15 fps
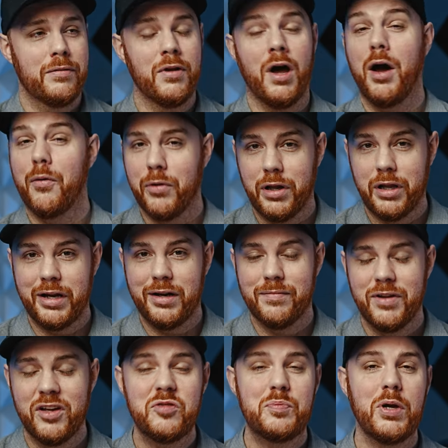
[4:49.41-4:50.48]
Not really.
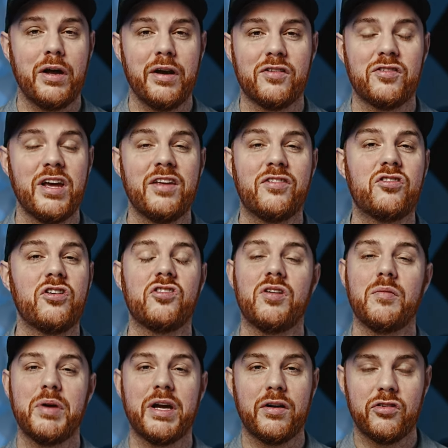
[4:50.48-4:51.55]
Let's be honest, it's just
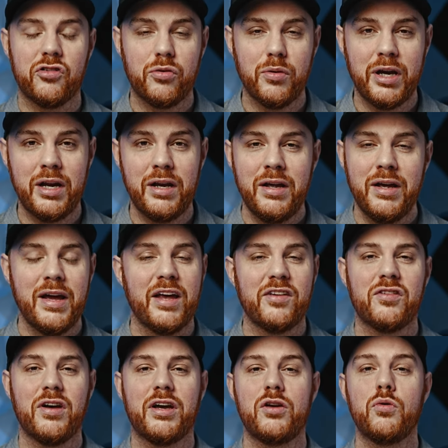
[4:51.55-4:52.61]
a bigger screen. It's
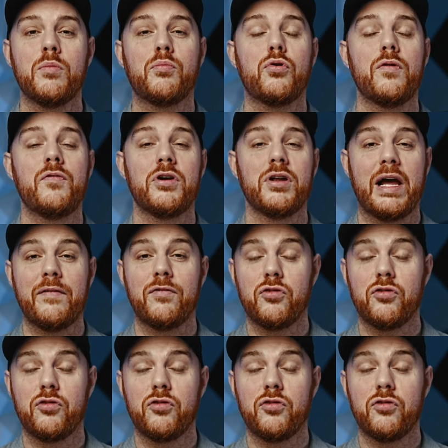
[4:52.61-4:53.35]
not gonna improve your life